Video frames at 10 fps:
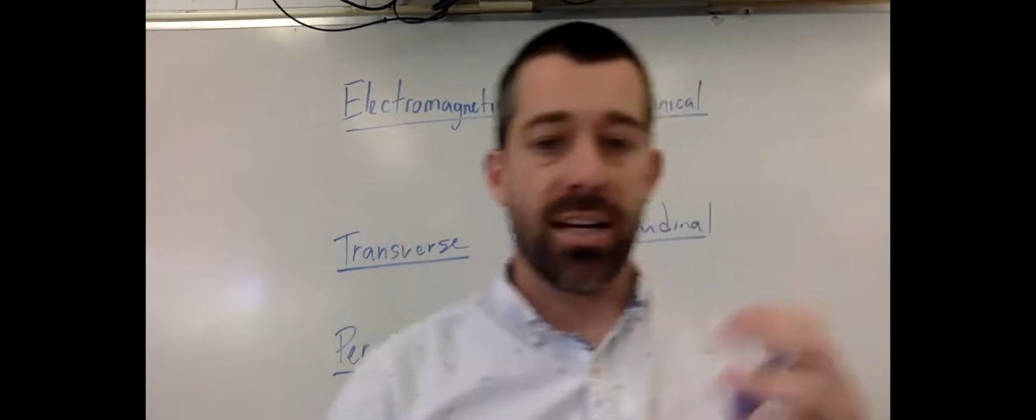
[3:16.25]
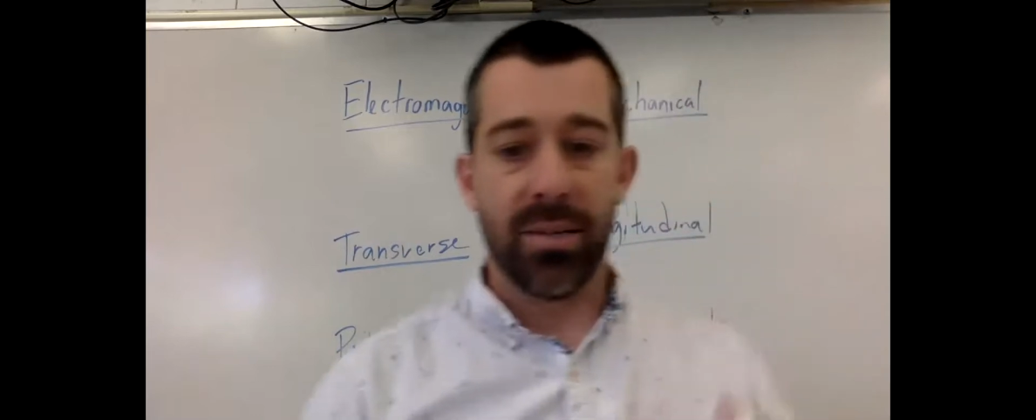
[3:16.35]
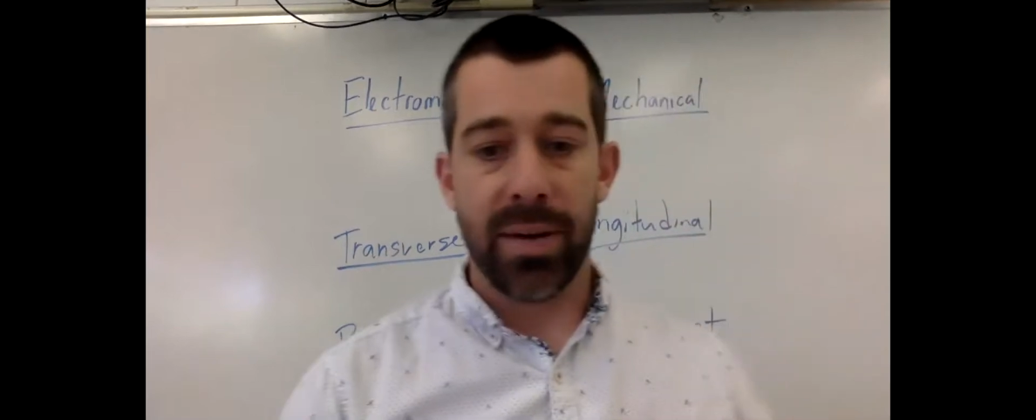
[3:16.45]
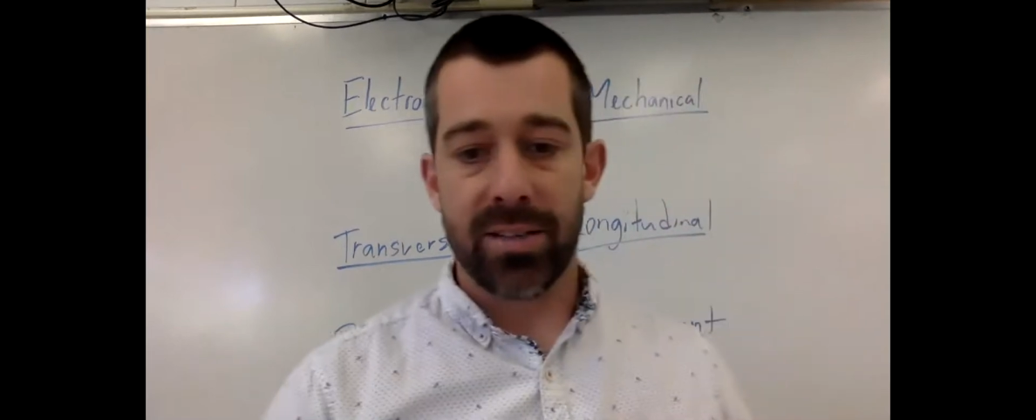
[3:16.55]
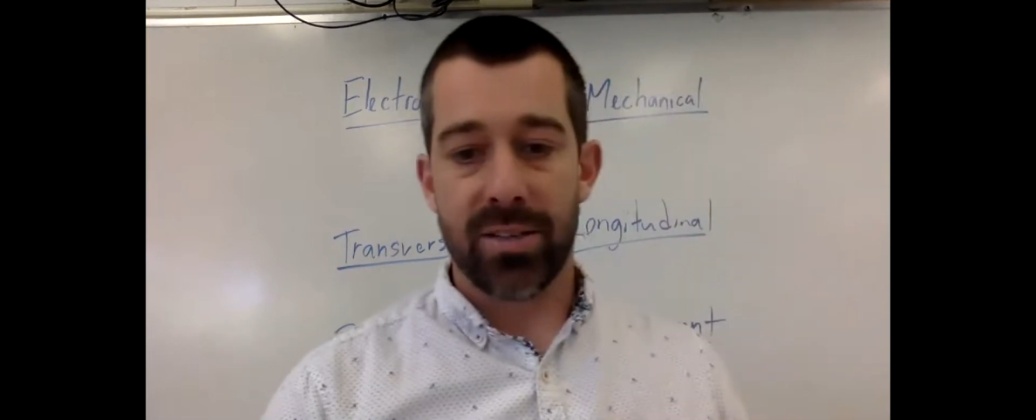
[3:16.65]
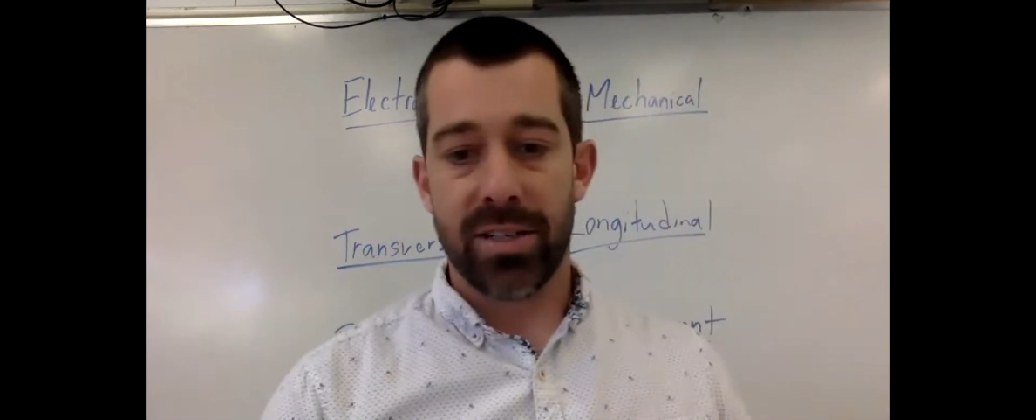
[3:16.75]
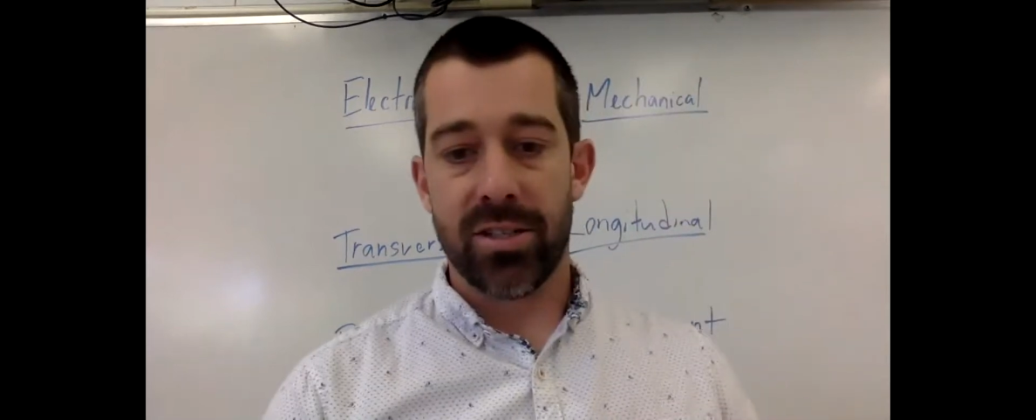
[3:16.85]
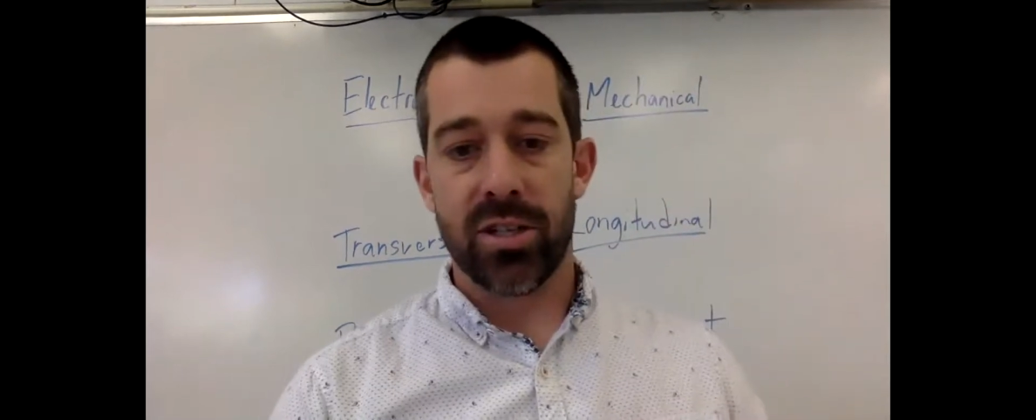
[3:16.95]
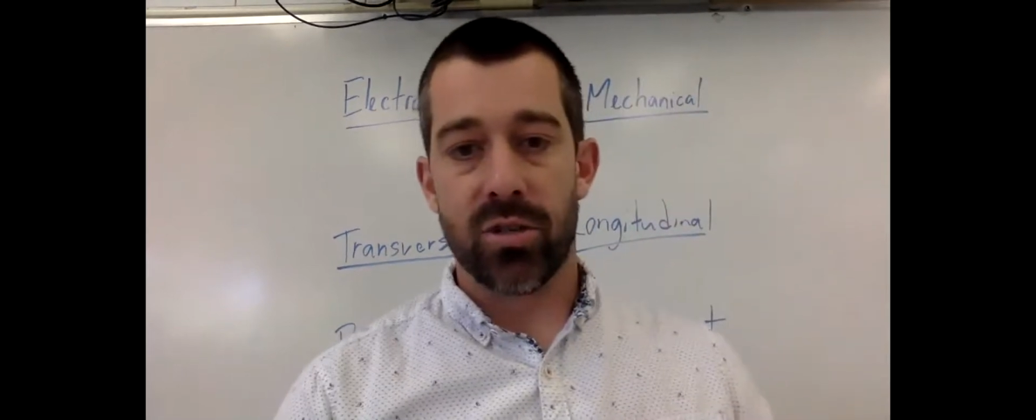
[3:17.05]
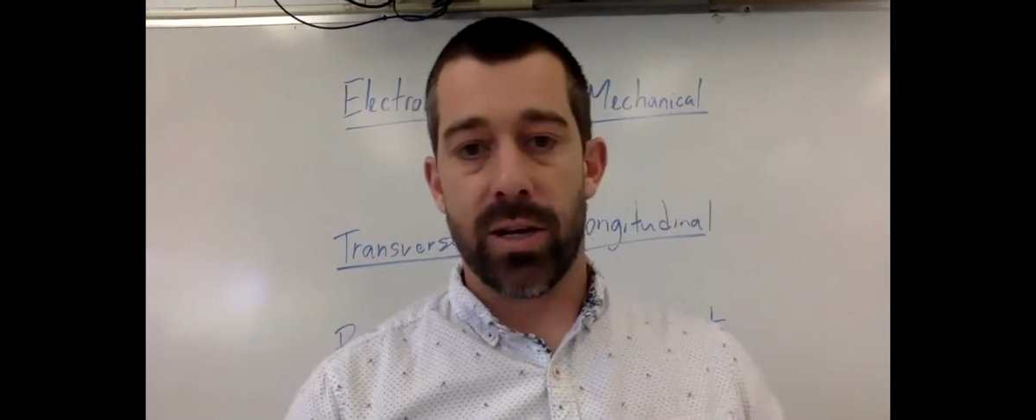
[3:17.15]
of depends on each
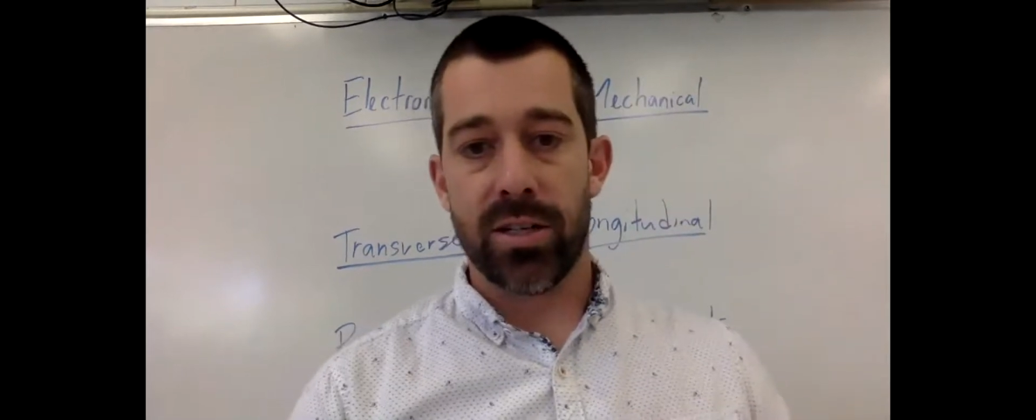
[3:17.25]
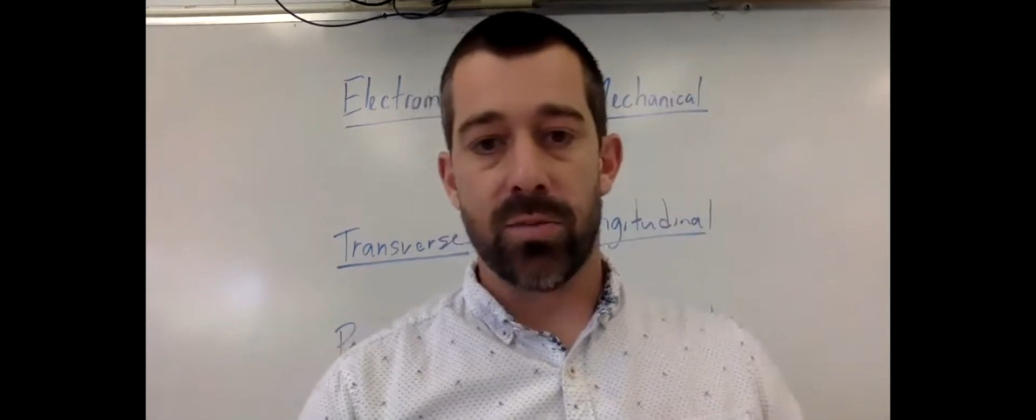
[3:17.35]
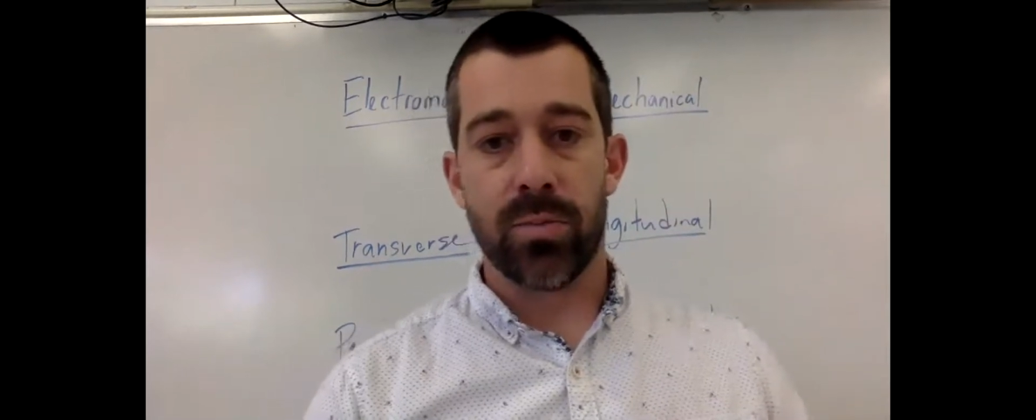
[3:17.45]
situation.